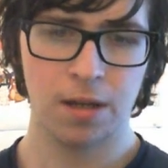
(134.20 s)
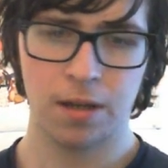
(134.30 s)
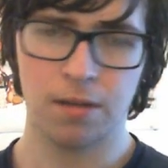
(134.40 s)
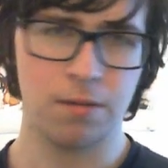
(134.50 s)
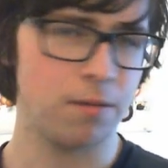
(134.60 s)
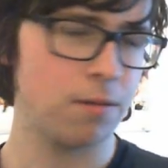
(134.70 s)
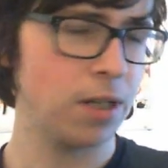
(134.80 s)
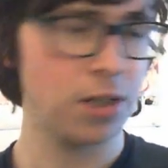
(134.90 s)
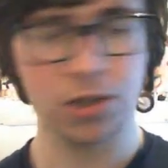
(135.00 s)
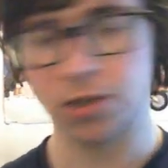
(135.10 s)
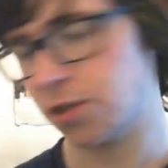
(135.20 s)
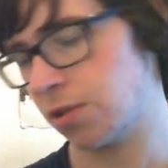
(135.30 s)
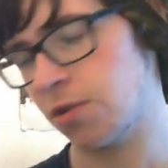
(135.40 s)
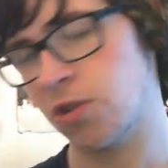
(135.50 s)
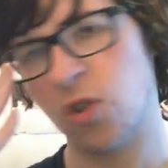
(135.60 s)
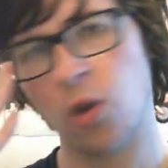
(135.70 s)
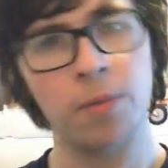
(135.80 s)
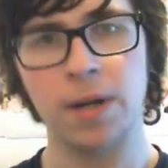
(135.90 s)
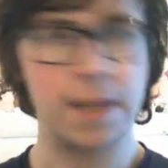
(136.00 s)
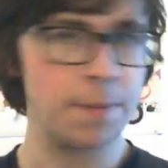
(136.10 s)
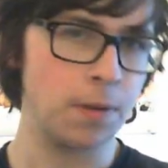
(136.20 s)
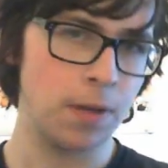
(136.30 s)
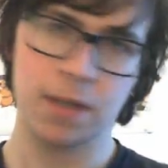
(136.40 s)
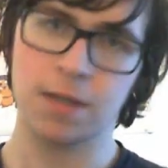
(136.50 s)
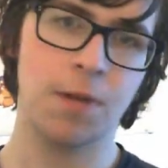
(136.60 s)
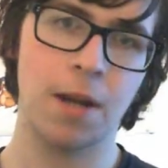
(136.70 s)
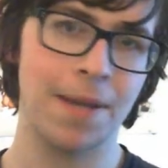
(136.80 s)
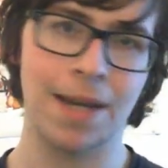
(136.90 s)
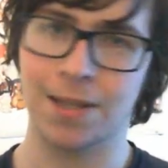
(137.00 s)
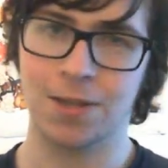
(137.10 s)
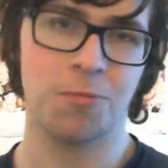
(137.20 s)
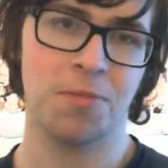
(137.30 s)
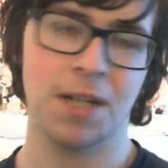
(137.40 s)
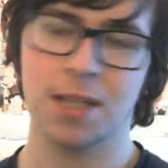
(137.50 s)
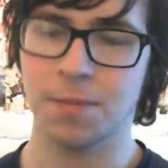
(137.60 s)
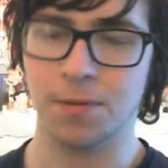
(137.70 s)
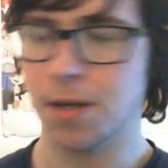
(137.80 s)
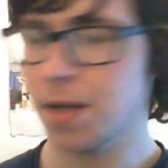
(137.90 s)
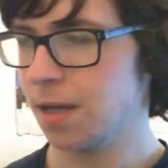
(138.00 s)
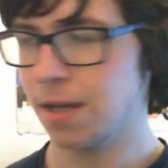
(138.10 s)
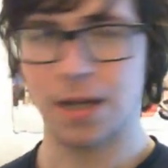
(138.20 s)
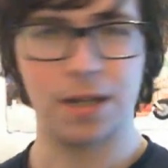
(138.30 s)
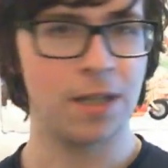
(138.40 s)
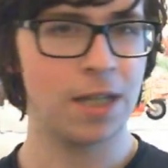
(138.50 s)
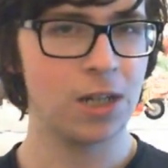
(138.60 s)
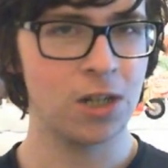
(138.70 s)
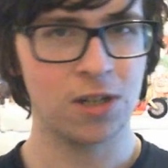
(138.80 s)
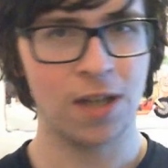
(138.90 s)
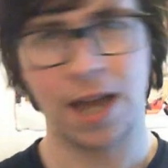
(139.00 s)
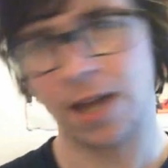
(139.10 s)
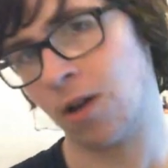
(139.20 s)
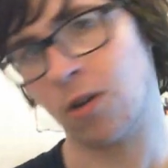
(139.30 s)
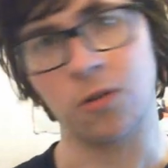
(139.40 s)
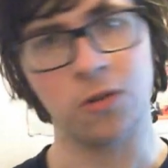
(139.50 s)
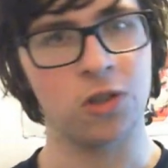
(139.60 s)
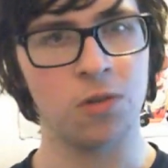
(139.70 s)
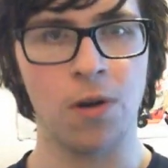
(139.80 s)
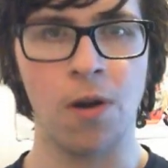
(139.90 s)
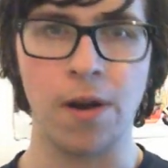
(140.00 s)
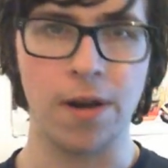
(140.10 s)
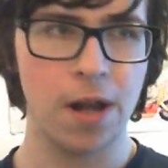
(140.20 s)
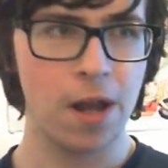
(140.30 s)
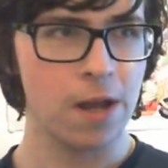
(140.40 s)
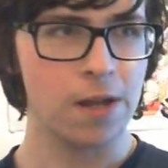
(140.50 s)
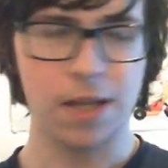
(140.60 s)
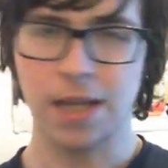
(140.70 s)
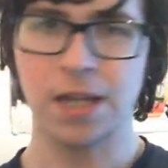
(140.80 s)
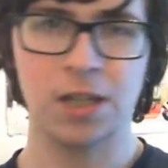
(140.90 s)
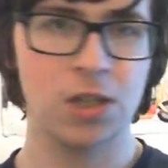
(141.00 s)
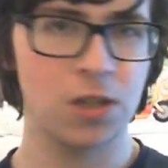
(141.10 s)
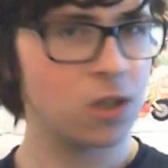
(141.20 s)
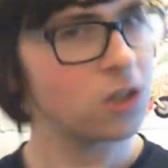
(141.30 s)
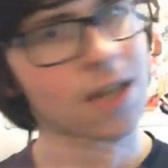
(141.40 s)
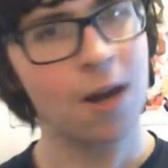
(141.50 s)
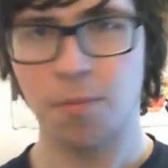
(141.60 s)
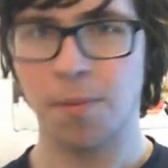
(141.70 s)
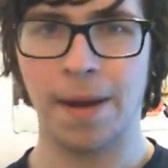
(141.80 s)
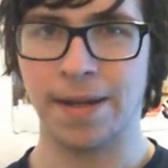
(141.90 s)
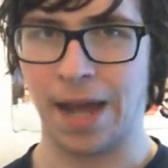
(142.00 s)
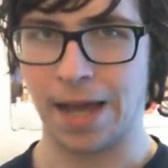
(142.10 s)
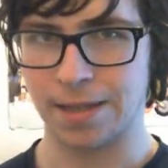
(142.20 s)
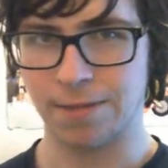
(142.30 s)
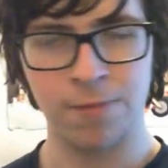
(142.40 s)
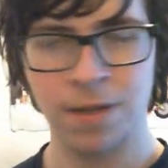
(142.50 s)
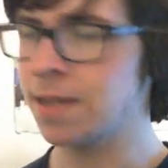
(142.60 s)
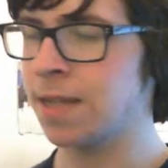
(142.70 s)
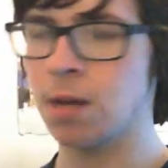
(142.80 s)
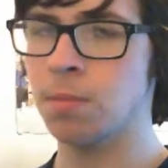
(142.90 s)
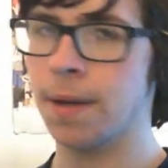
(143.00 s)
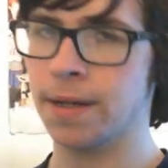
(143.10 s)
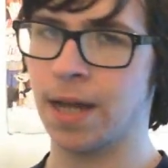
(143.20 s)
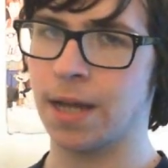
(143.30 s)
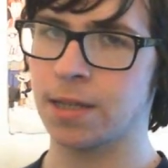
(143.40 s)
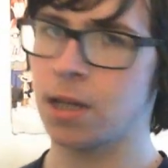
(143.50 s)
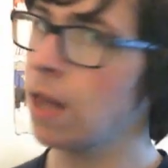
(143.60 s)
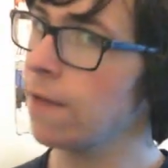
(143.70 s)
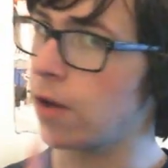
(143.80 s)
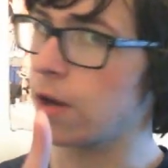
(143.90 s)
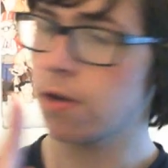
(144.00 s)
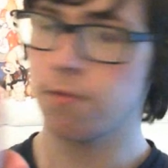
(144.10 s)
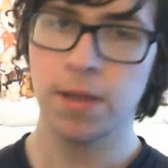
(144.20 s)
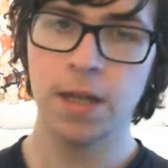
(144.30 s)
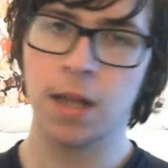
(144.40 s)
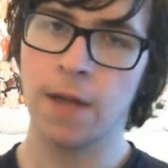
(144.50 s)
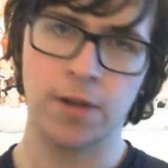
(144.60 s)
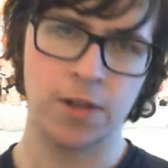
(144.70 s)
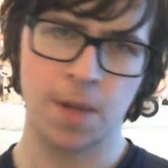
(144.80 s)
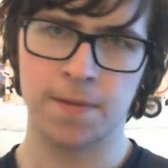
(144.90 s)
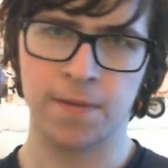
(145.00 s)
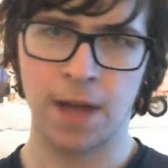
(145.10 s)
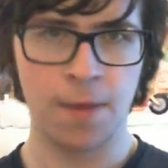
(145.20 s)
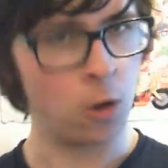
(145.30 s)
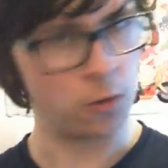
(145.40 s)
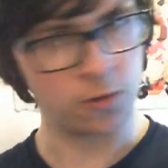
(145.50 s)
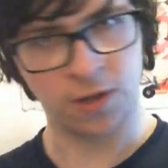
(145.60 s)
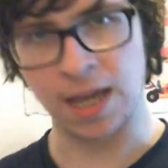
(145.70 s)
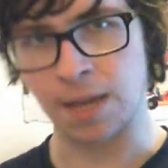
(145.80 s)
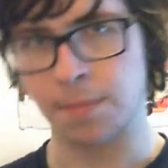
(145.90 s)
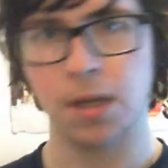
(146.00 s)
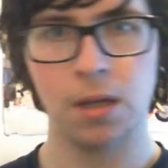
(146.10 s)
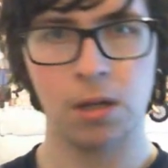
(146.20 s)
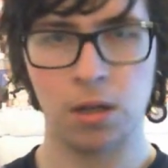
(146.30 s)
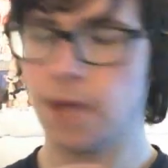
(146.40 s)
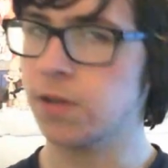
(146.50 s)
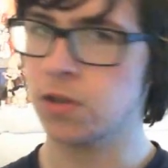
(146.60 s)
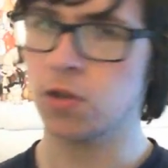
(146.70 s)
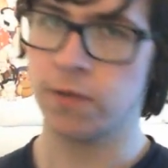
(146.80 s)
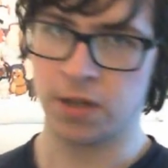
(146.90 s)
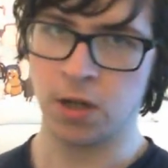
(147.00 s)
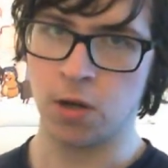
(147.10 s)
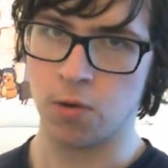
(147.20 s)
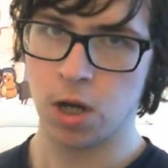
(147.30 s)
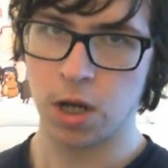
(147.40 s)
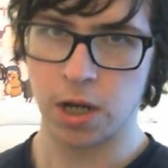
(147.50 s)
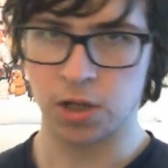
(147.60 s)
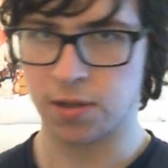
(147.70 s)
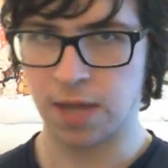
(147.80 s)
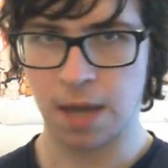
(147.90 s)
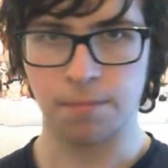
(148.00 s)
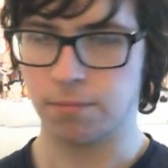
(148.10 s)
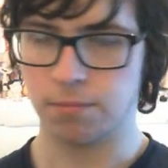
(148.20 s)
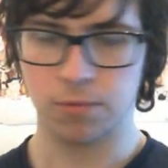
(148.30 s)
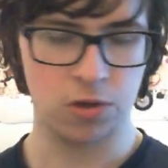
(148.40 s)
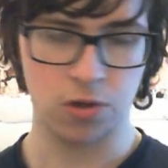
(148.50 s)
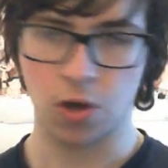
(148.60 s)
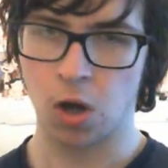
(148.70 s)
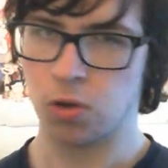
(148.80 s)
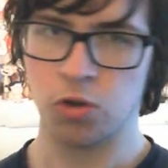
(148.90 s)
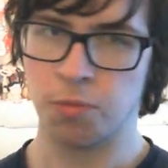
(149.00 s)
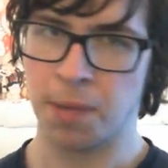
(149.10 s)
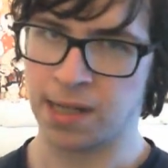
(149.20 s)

And it's just so predictable. This is what I mean. It's so predictable, and he's just like got guns to her, and it's just, they're just terrible bad guys. Really terrible bad guys. Clever, really clever in terms of like the whole scheme, clever stuff they do. It's just them, just not good bad